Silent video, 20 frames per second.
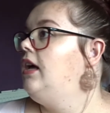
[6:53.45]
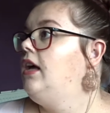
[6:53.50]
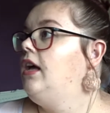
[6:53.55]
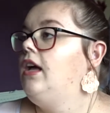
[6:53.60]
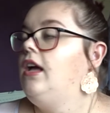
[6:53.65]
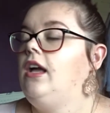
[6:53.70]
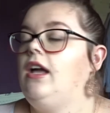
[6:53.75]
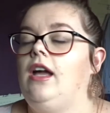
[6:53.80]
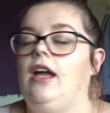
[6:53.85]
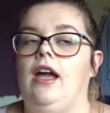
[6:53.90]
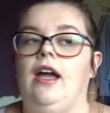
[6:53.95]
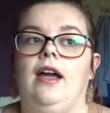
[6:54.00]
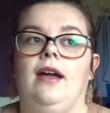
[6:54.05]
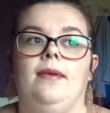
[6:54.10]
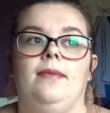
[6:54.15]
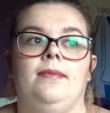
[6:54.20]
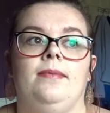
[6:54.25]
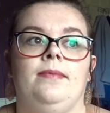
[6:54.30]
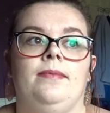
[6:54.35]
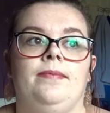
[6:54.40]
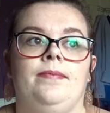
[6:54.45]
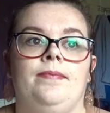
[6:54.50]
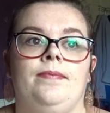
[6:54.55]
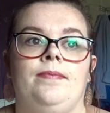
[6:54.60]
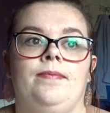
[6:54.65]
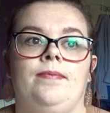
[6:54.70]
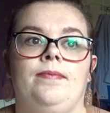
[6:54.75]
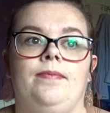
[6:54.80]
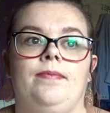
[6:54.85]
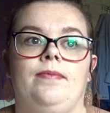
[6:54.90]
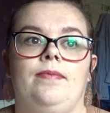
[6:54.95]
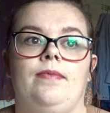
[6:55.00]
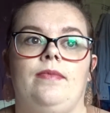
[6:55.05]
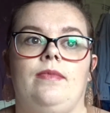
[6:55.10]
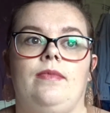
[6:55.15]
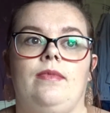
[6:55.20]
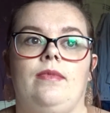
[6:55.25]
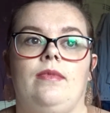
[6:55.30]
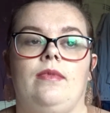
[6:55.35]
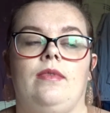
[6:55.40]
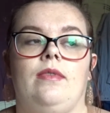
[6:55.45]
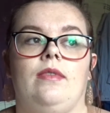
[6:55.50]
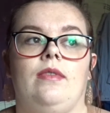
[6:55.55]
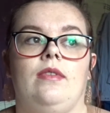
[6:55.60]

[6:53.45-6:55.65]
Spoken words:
[no speech]